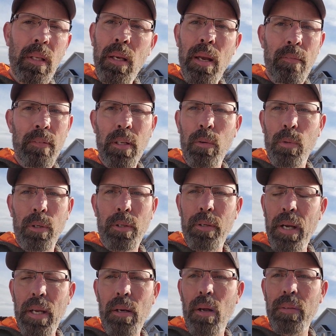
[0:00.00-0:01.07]
everything worked
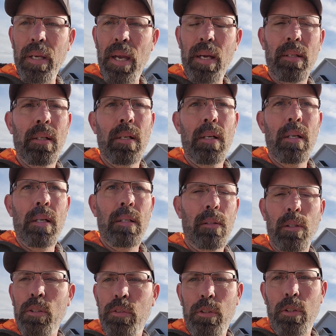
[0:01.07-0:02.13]
great on that.
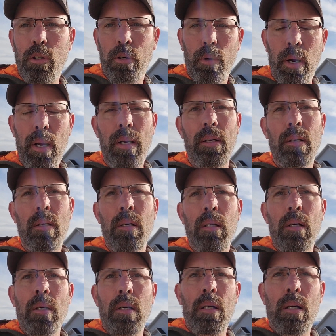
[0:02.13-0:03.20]
Looks great.
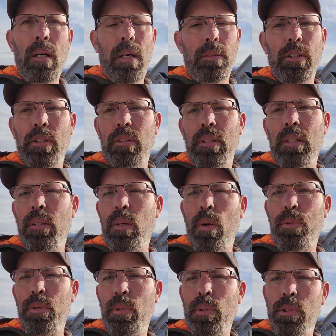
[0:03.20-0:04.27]
I just need to
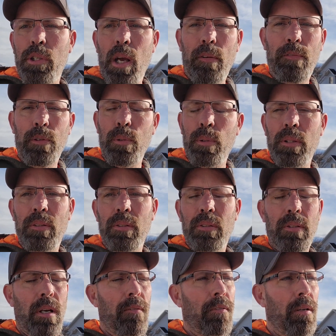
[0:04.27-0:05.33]
go through and check fluids and
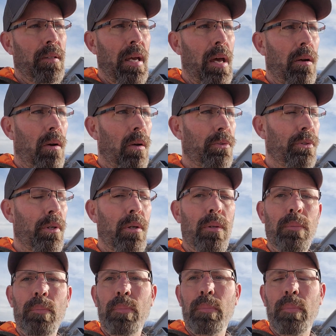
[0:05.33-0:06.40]
stuff on that also.